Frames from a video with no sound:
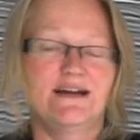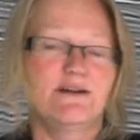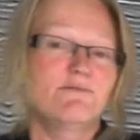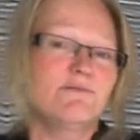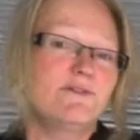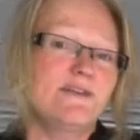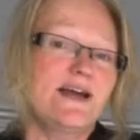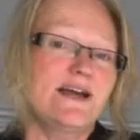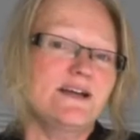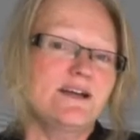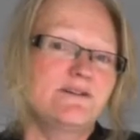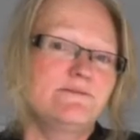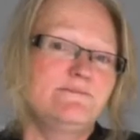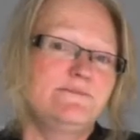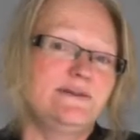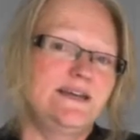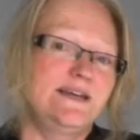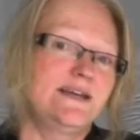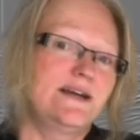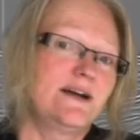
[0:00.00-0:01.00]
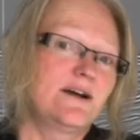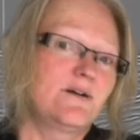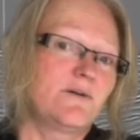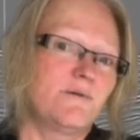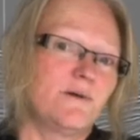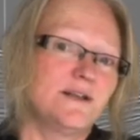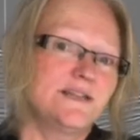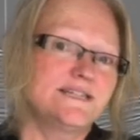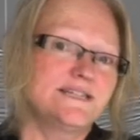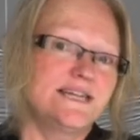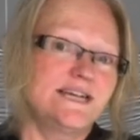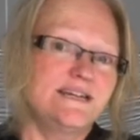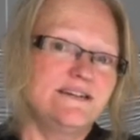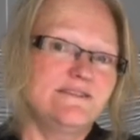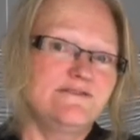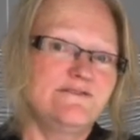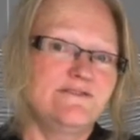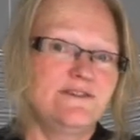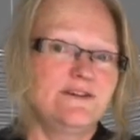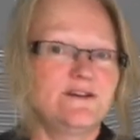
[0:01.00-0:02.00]
Well, that could be
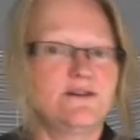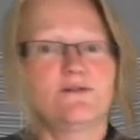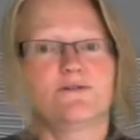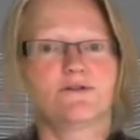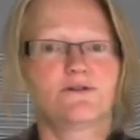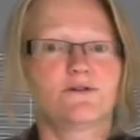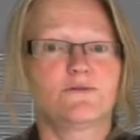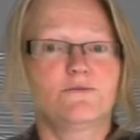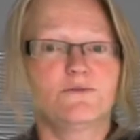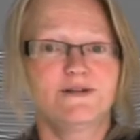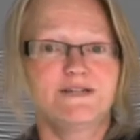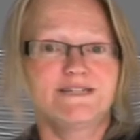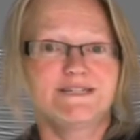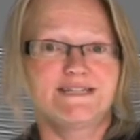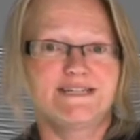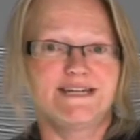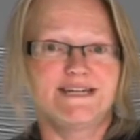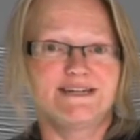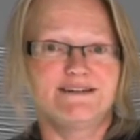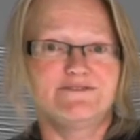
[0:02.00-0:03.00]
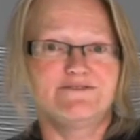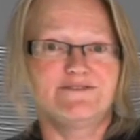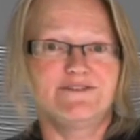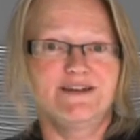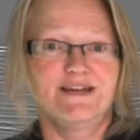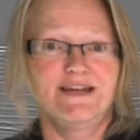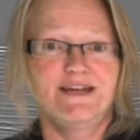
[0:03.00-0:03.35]
qualitative or quantitative.